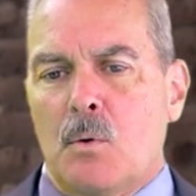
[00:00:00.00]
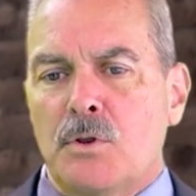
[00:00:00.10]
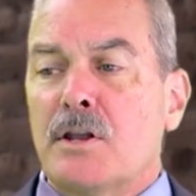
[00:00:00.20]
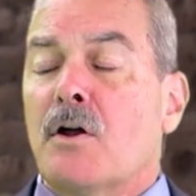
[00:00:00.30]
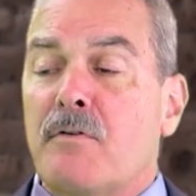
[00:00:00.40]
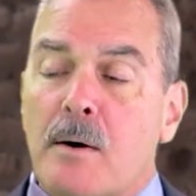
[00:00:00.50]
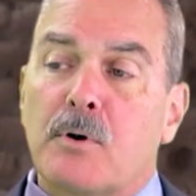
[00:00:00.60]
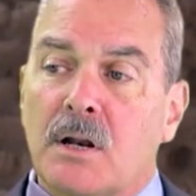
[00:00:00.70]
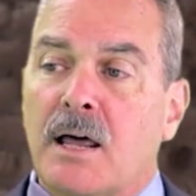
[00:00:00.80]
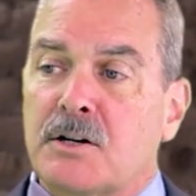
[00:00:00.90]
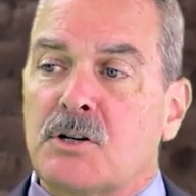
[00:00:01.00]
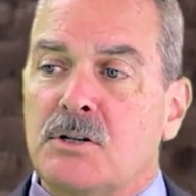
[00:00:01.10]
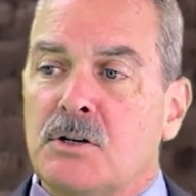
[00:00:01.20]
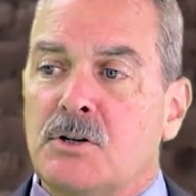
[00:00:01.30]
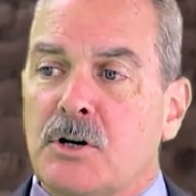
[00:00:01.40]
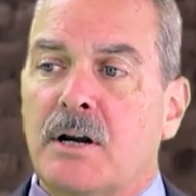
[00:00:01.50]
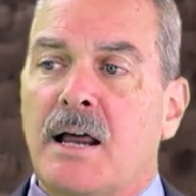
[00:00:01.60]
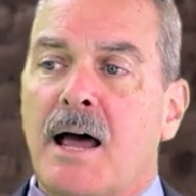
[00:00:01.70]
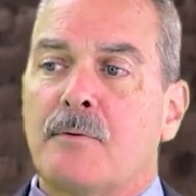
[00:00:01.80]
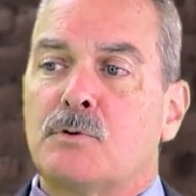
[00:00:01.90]
The November election, you're going to
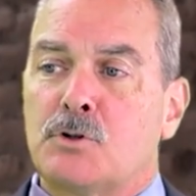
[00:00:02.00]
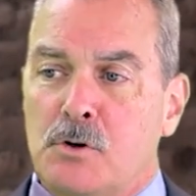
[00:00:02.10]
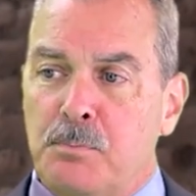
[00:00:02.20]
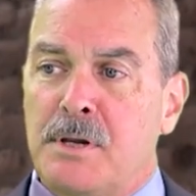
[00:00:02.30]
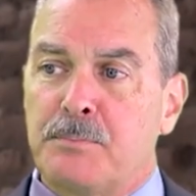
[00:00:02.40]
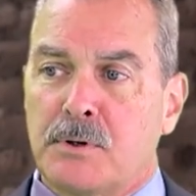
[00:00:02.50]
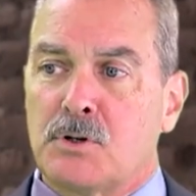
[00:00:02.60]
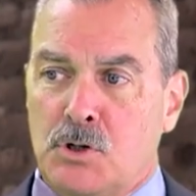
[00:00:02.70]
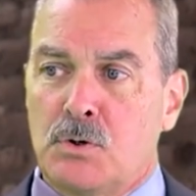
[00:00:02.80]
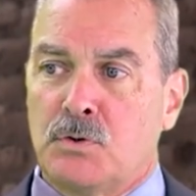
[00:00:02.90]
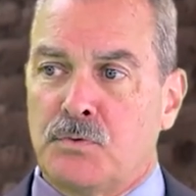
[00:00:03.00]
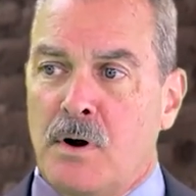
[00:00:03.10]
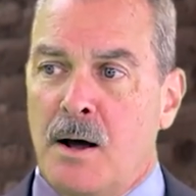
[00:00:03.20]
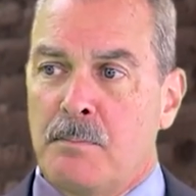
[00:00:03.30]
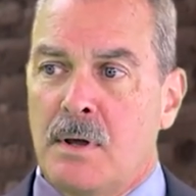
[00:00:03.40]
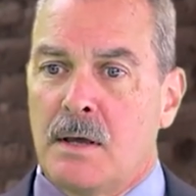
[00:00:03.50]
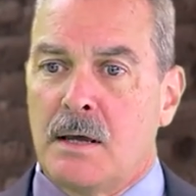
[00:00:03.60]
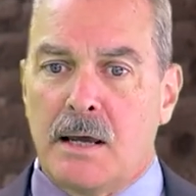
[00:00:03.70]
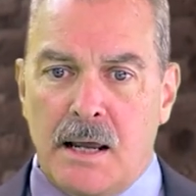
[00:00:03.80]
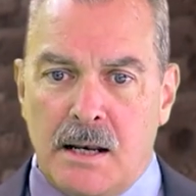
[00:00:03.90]
have two people to choose from
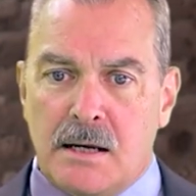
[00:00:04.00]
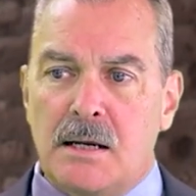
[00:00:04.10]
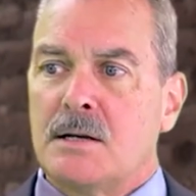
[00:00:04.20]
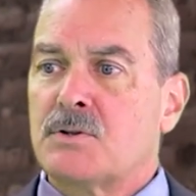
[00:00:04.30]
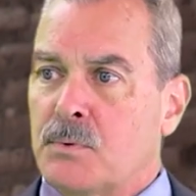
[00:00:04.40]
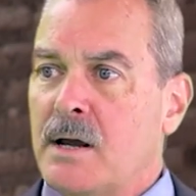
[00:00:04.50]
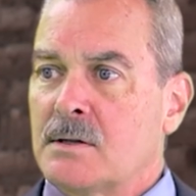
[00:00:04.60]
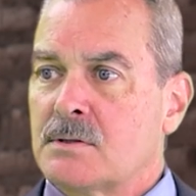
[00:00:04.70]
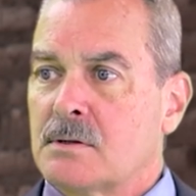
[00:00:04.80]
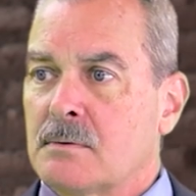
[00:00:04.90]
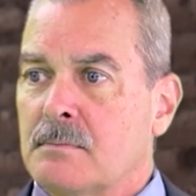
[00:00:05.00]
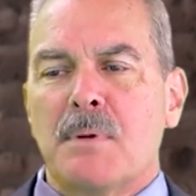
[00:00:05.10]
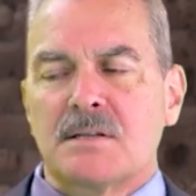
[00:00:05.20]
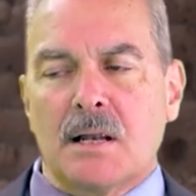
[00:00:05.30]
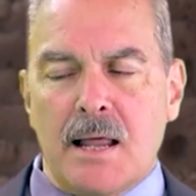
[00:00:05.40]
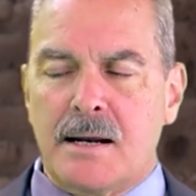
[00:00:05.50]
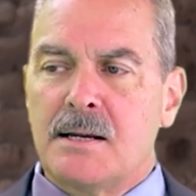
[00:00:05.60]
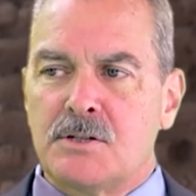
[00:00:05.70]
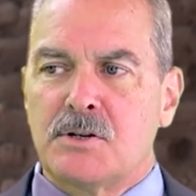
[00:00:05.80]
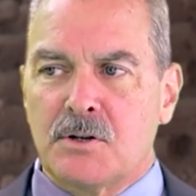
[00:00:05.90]
in each race. It makes it a lot
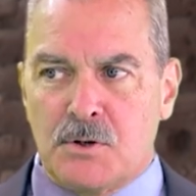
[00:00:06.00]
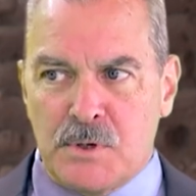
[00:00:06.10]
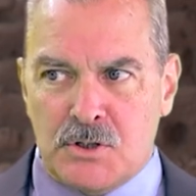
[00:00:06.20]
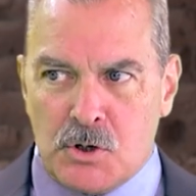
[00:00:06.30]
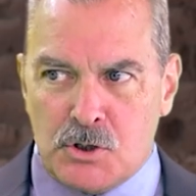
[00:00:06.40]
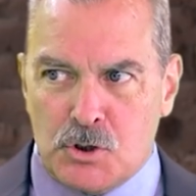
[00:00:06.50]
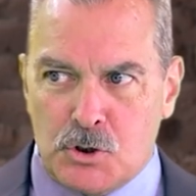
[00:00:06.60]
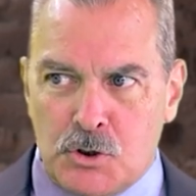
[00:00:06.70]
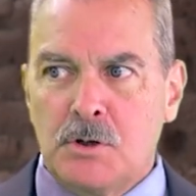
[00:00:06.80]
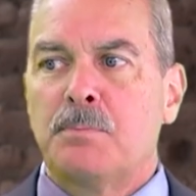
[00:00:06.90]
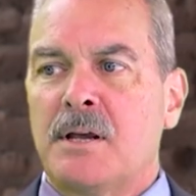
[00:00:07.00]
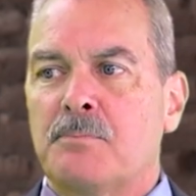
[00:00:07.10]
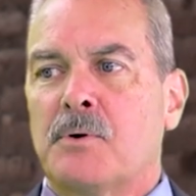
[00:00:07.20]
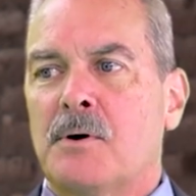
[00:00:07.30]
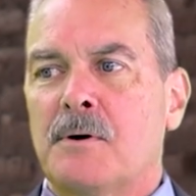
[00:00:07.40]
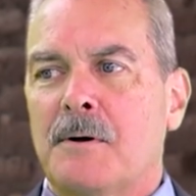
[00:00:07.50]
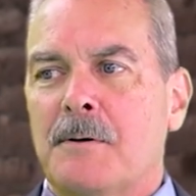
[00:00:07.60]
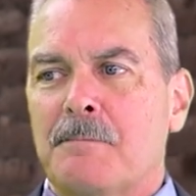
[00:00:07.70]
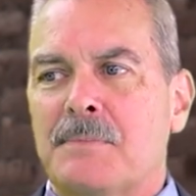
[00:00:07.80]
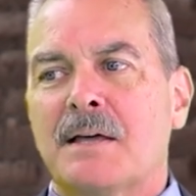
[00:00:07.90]
easier to research two people
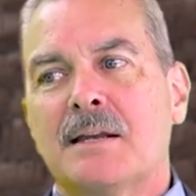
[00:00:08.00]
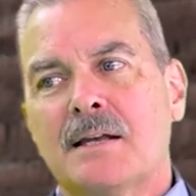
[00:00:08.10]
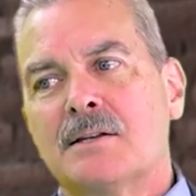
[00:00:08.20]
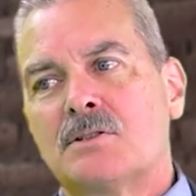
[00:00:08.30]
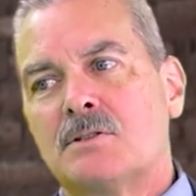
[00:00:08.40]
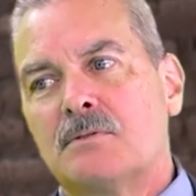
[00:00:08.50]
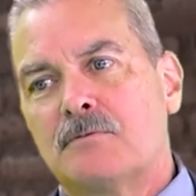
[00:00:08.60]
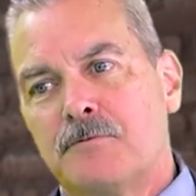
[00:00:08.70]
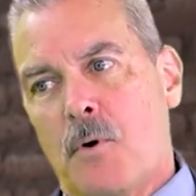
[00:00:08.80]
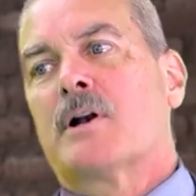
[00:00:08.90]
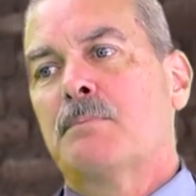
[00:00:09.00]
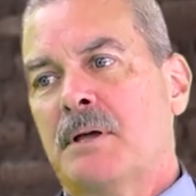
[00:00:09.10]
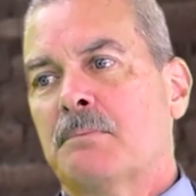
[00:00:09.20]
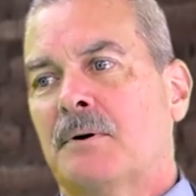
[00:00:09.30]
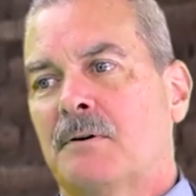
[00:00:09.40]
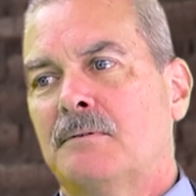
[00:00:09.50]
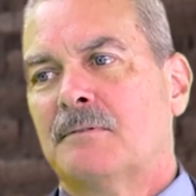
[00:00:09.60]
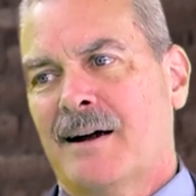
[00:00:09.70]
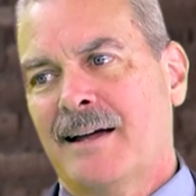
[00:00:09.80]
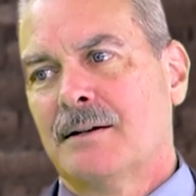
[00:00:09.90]
than it is 40 people,
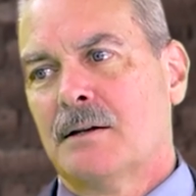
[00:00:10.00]
right?